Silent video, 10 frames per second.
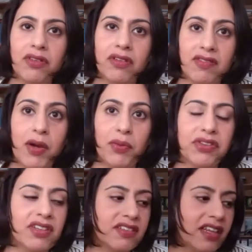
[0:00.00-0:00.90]
that there was
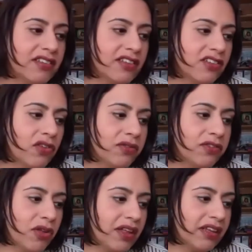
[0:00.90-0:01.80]
consensus on.
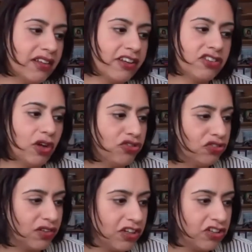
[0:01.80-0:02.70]
So things like social
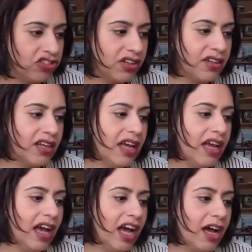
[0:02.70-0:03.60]
division,
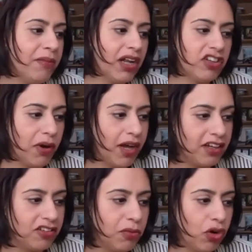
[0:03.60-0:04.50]

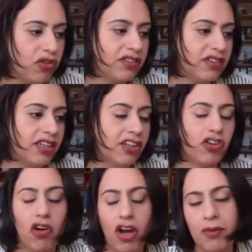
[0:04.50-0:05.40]
undermining democracy,
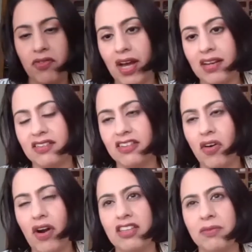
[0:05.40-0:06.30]
crime, violence, and
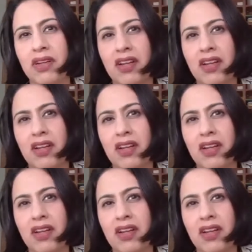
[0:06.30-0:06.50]
harassment.